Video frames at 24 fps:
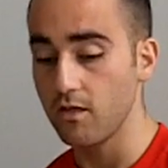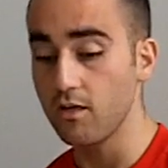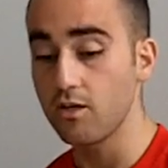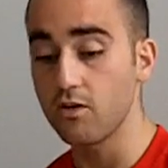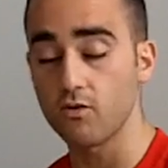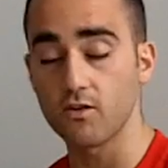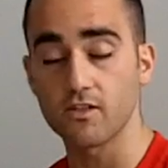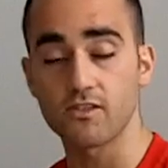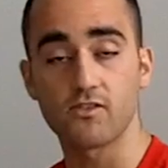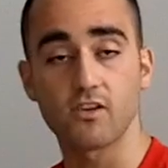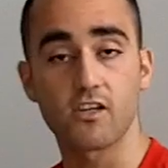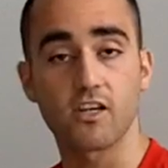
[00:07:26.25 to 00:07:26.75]

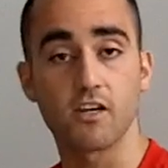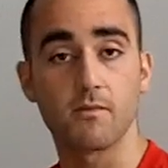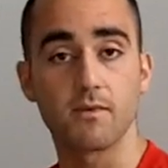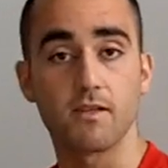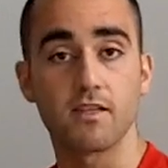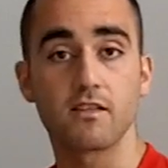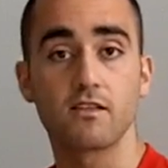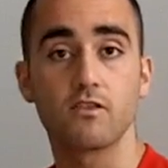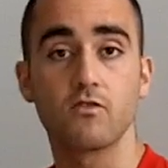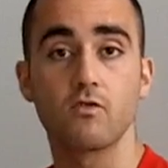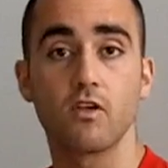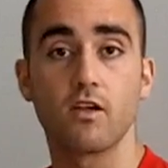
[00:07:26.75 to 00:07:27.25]
it's
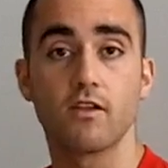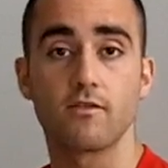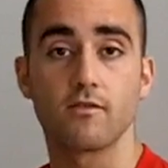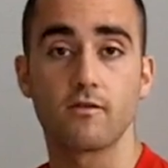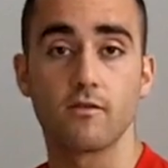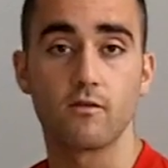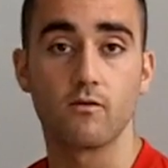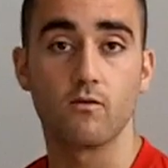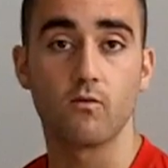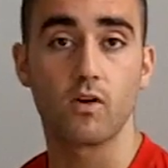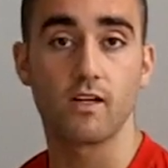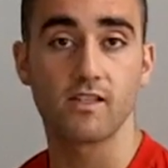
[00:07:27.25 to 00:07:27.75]
recommended to do it
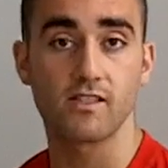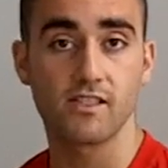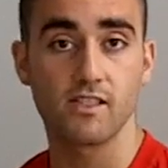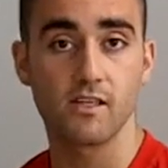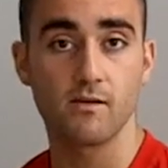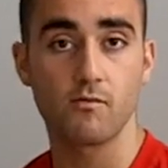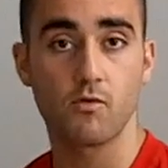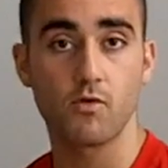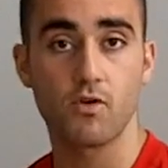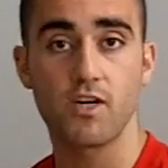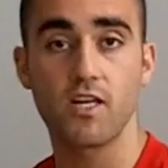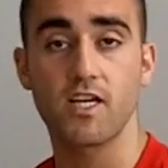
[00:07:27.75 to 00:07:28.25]
once in
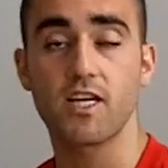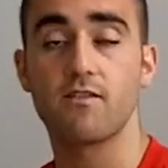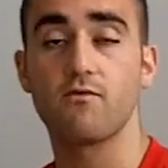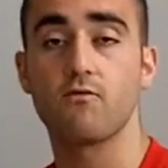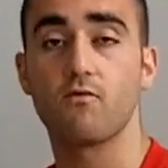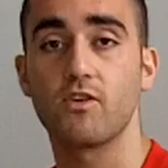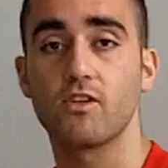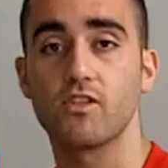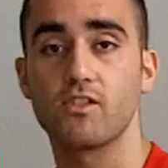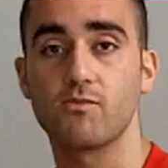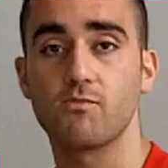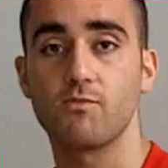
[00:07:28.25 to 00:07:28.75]
the morning and
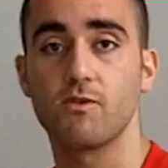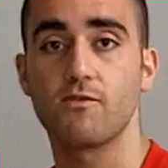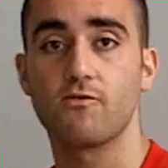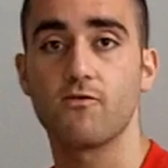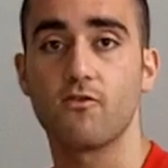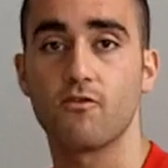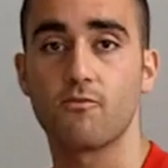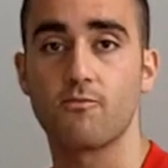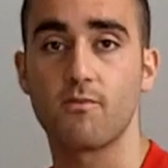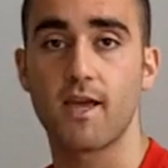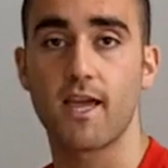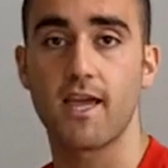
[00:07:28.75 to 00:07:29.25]
once
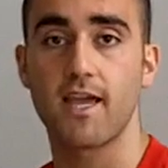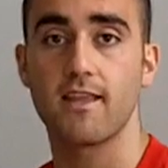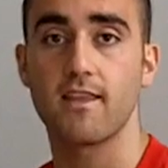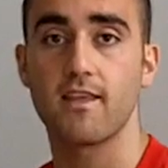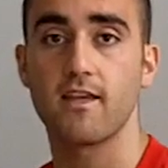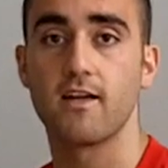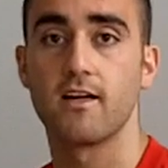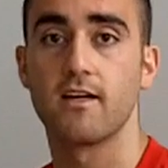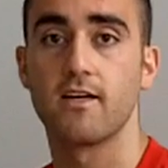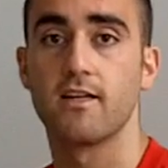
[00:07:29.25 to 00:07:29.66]
before bed.